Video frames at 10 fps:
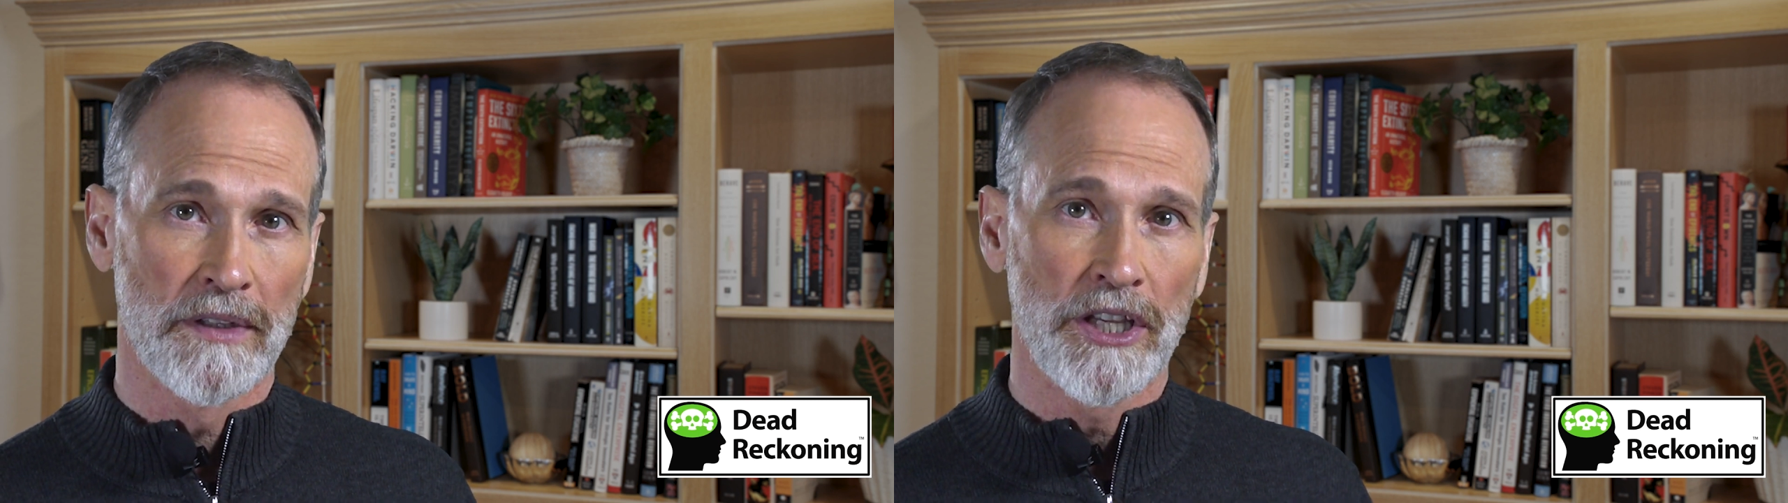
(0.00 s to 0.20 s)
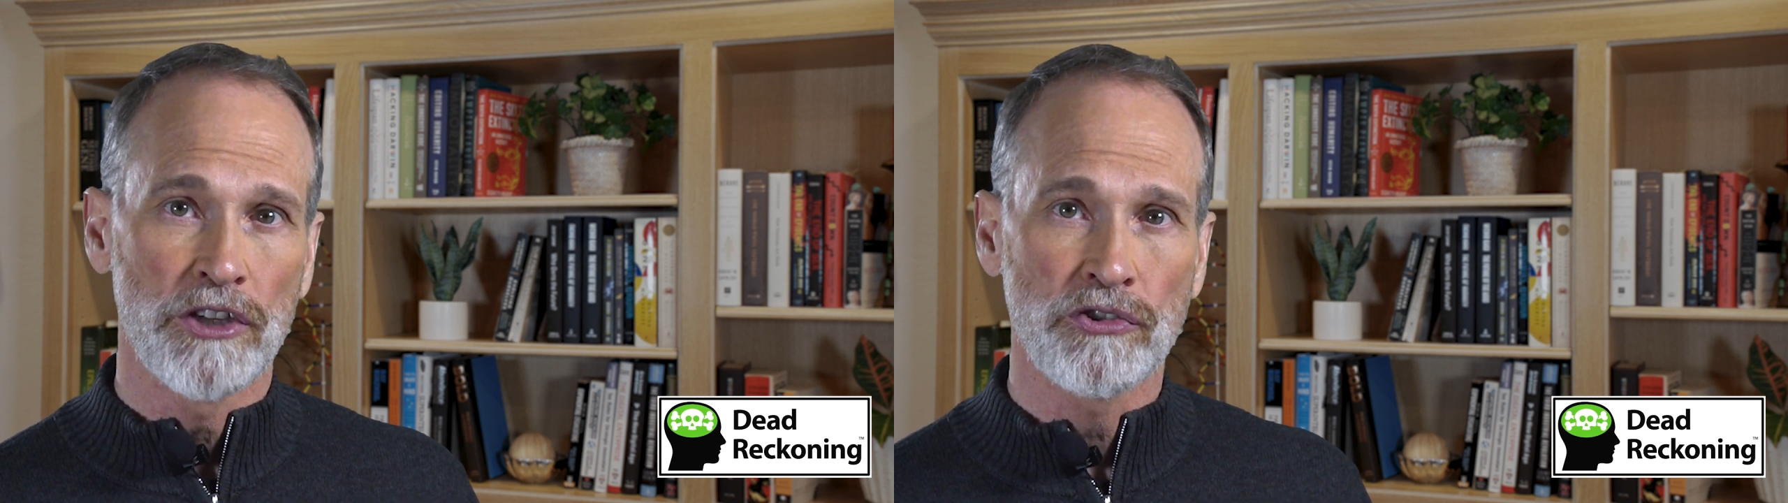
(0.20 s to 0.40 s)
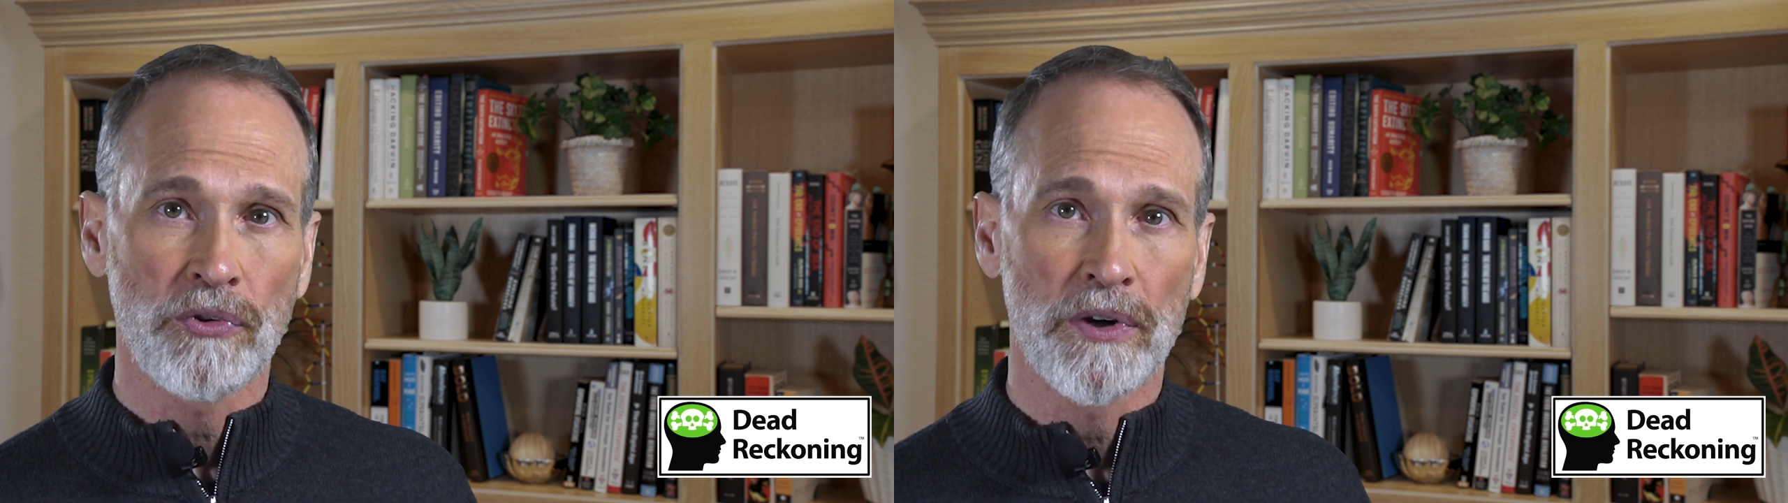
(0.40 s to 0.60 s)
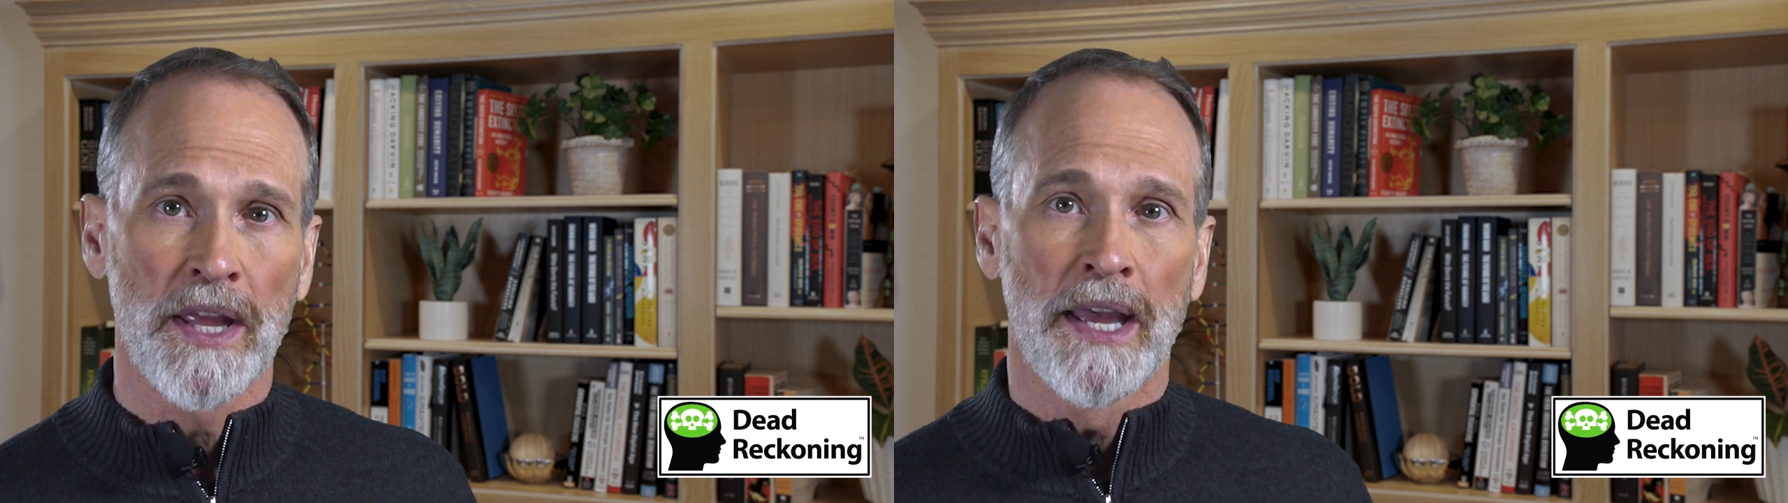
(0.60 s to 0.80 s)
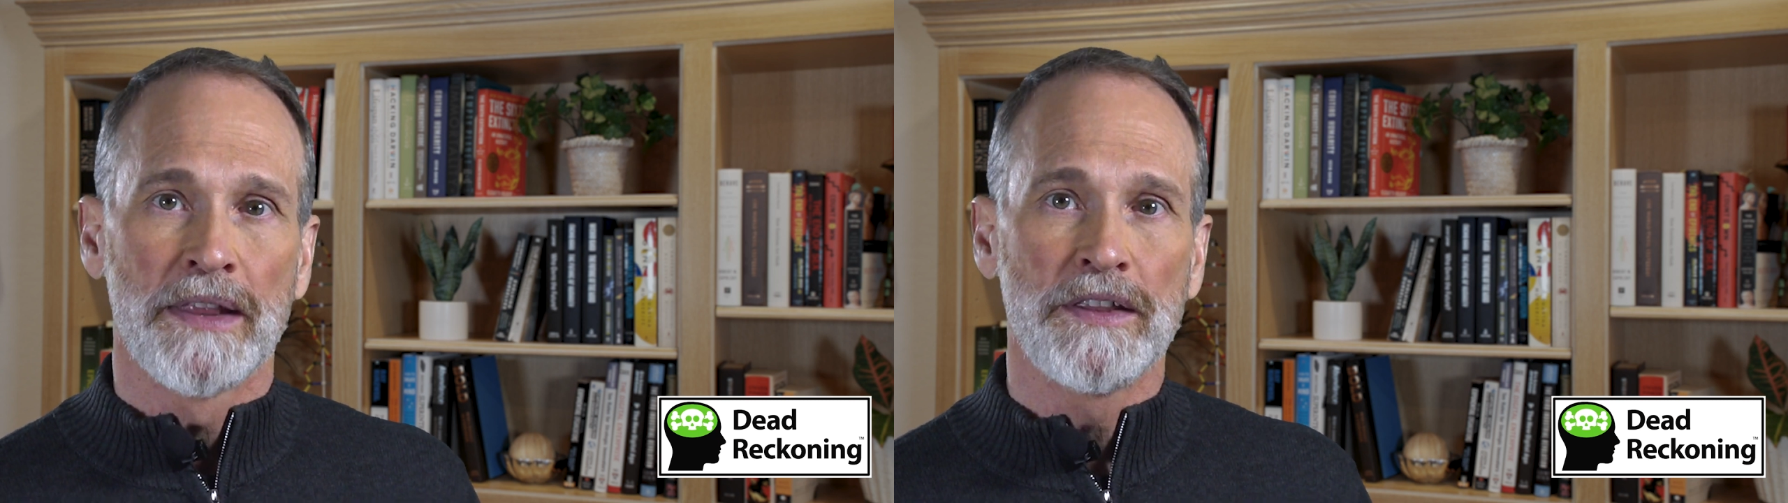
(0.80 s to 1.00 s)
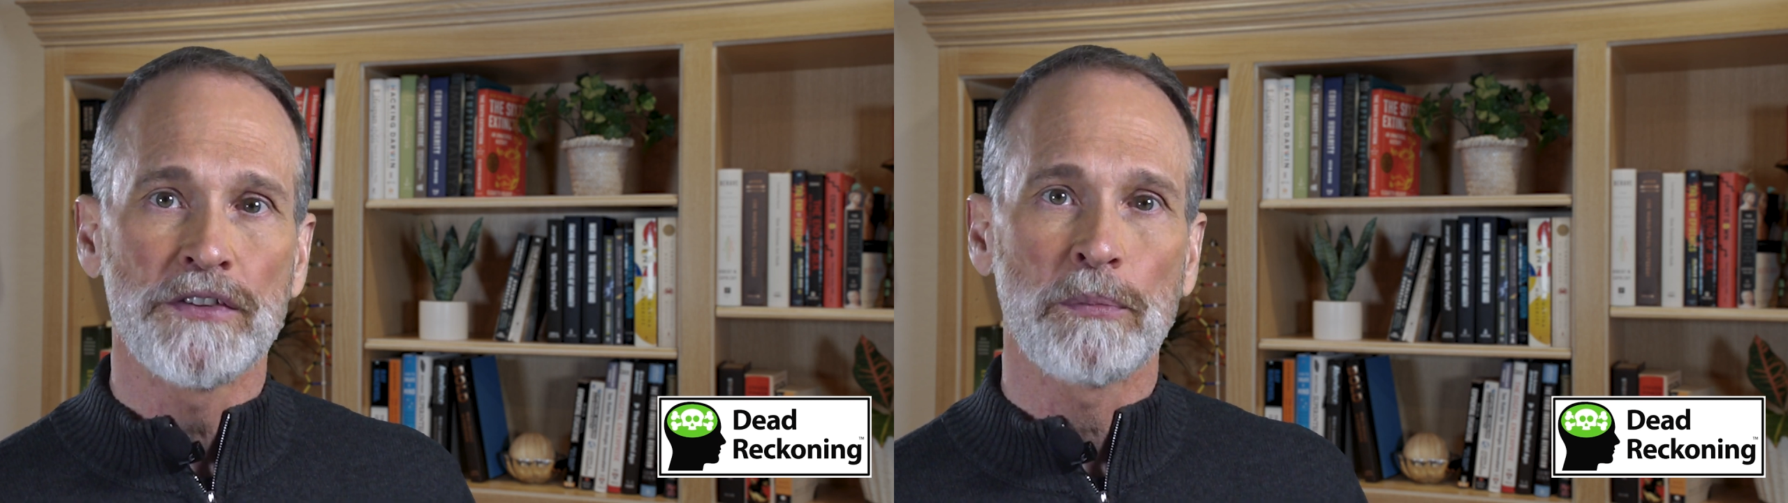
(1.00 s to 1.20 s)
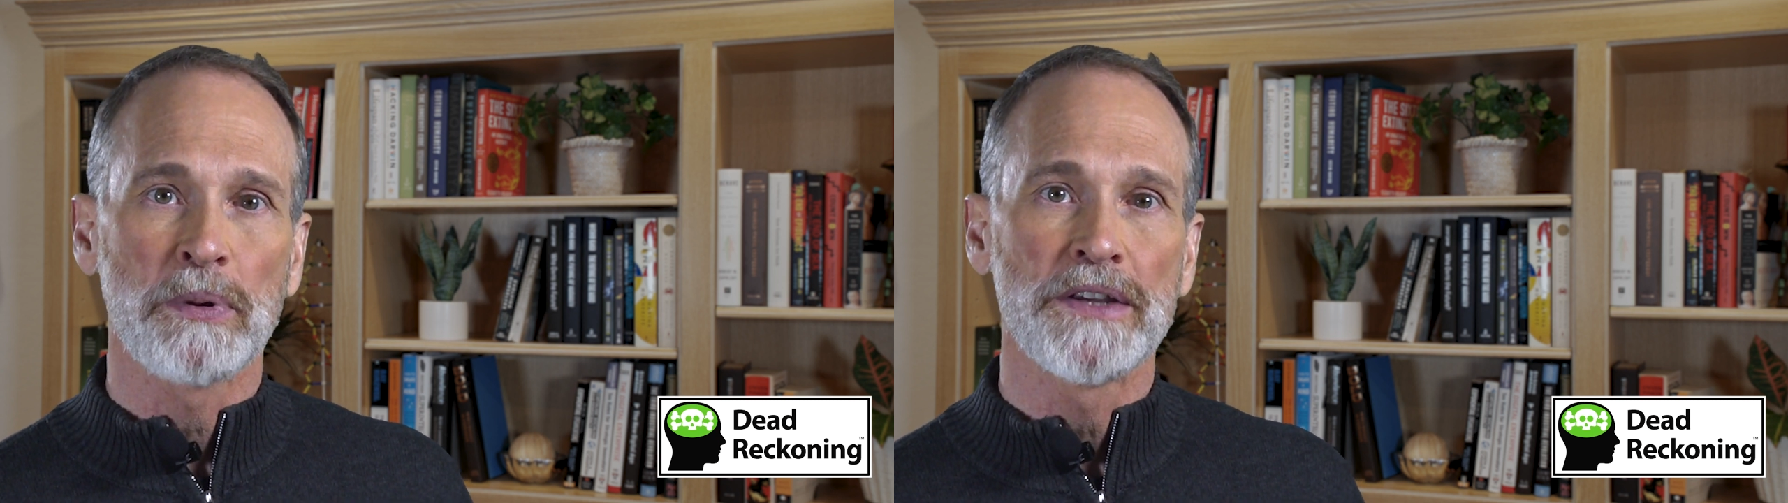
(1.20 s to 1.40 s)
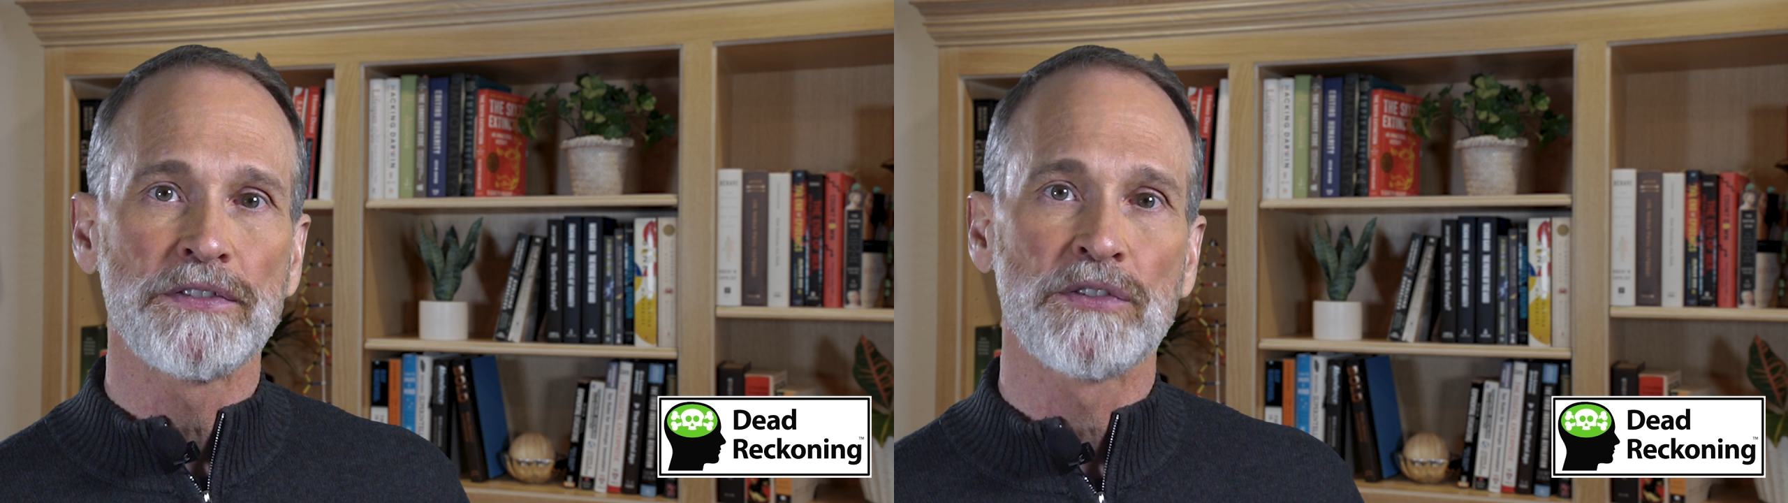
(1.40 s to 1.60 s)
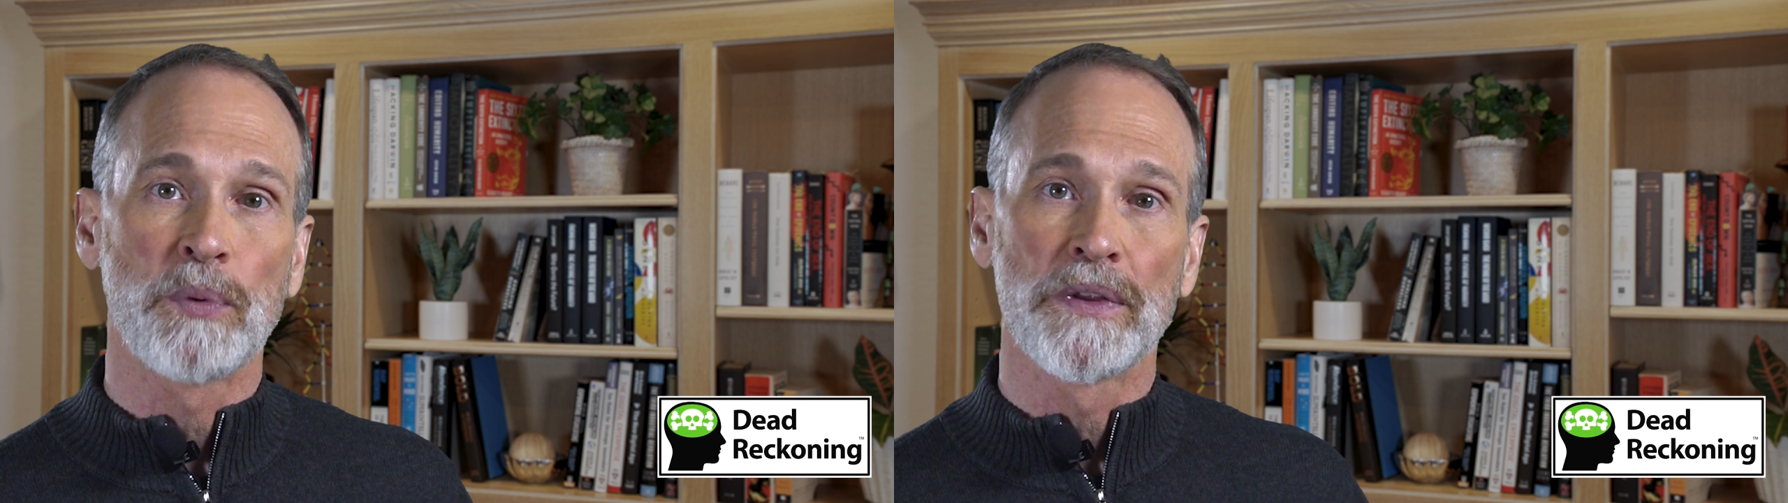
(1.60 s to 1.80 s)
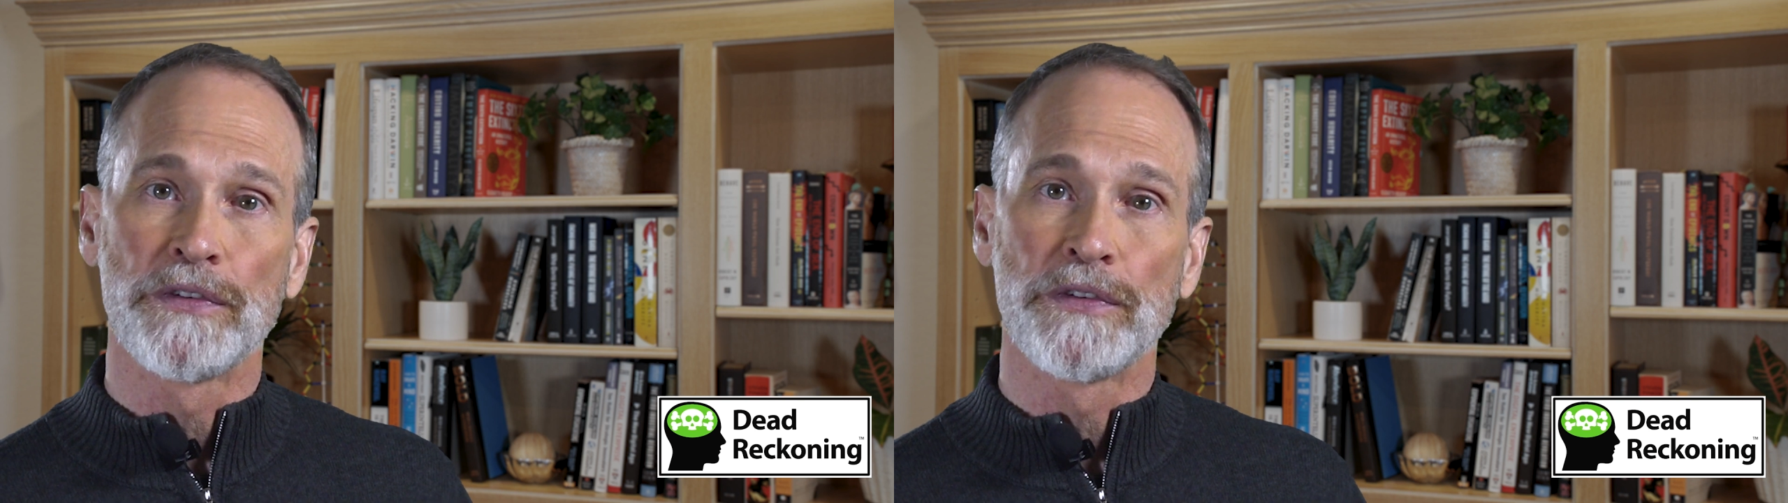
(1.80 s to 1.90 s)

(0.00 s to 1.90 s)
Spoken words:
In short, these are places where the